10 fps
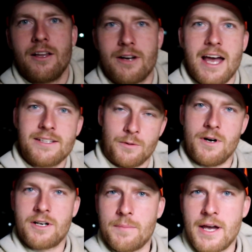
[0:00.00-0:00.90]
Hello guys,
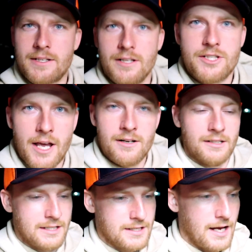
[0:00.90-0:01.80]
welcome back to the channel.
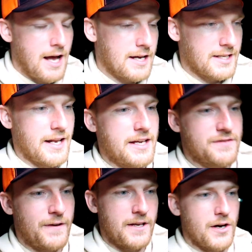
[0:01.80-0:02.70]
Today's
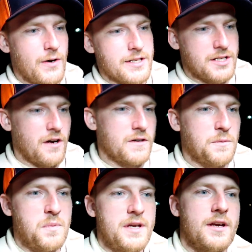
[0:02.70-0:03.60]
video is going to
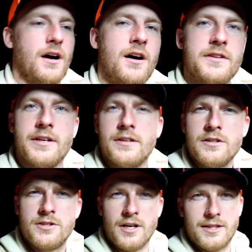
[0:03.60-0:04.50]
be on the
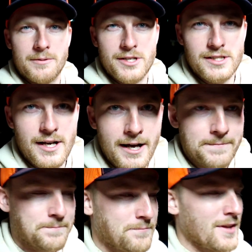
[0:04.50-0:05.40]
new truck that we just
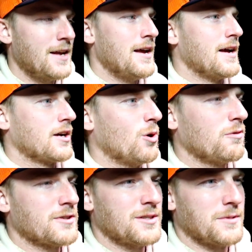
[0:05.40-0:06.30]
got. Go
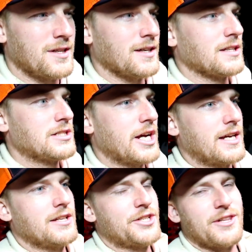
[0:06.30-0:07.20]
over some of the
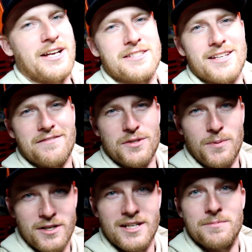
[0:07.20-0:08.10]
check engine lights that have
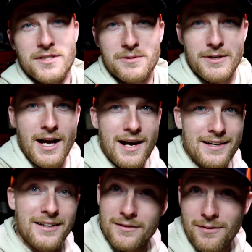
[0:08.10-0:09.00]
sprung up since we got
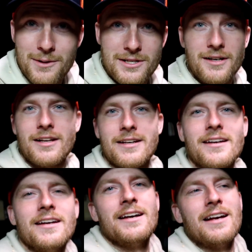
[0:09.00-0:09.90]
it.
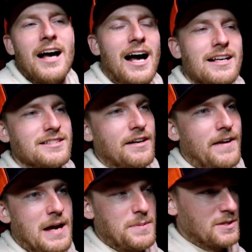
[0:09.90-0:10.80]
Unfortunately, stuff
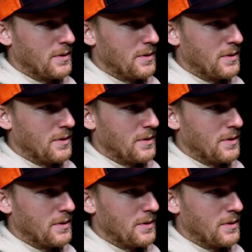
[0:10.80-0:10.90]
happens,